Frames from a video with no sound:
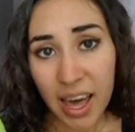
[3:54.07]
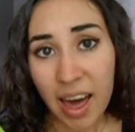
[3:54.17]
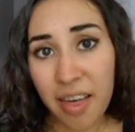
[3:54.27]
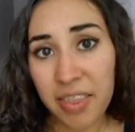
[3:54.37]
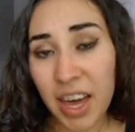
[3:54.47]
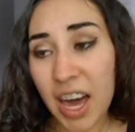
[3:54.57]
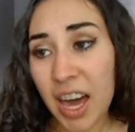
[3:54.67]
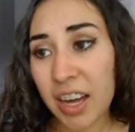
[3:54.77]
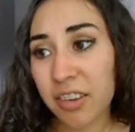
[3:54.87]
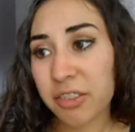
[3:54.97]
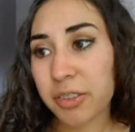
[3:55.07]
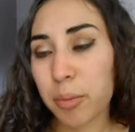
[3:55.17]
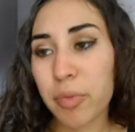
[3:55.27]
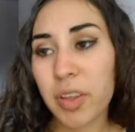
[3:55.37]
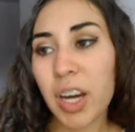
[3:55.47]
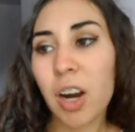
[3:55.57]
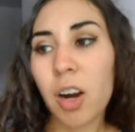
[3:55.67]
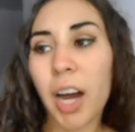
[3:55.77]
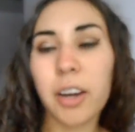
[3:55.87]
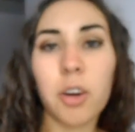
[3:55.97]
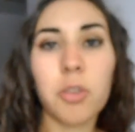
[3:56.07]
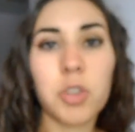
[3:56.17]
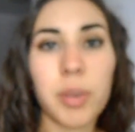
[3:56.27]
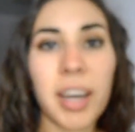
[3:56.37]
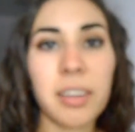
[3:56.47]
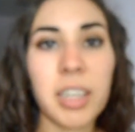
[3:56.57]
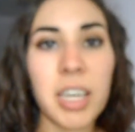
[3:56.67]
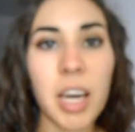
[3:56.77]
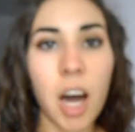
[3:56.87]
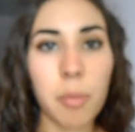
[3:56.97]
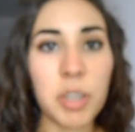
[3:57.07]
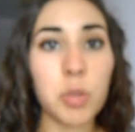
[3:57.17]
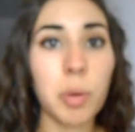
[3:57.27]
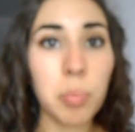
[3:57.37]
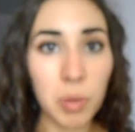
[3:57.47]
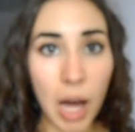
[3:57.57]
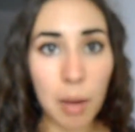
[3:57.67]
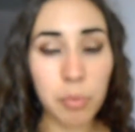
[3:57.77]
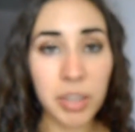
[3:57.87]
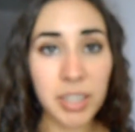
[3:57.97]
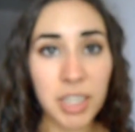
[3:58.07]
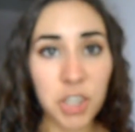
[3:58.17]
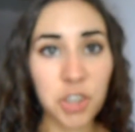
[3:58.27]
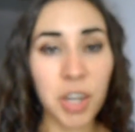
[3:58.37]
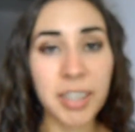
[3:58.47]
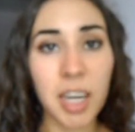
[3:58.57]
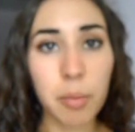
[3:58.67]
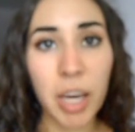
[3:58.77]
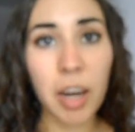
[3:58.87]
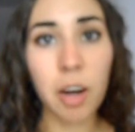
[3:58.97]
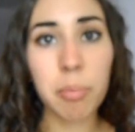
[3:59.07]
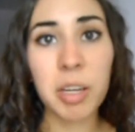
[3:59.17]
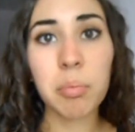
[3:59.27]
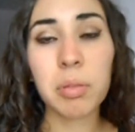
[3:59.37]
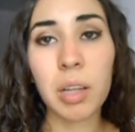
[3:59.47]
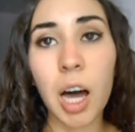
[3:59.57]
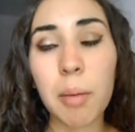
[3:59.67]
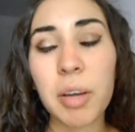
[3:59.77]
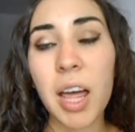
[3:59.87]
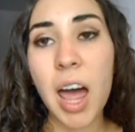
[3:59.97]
and then from there I go directly into a plop with the t-shirt. I tie my hair up in a plop,